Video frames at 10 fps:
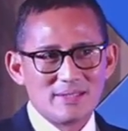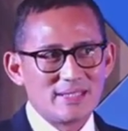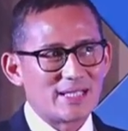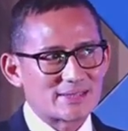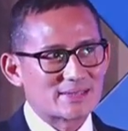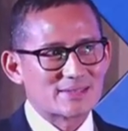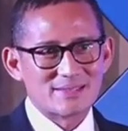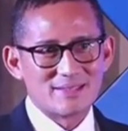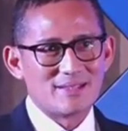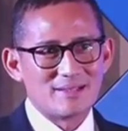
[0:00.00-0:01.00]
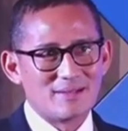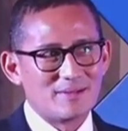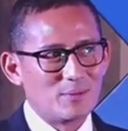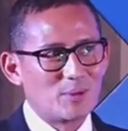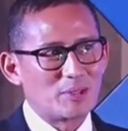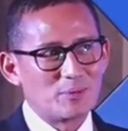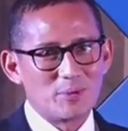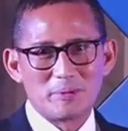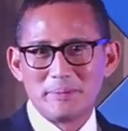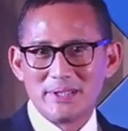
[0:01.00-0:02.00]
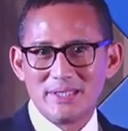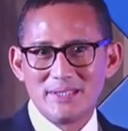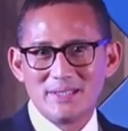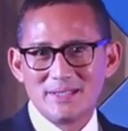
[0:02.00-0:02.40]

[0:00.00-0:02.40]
guess what would be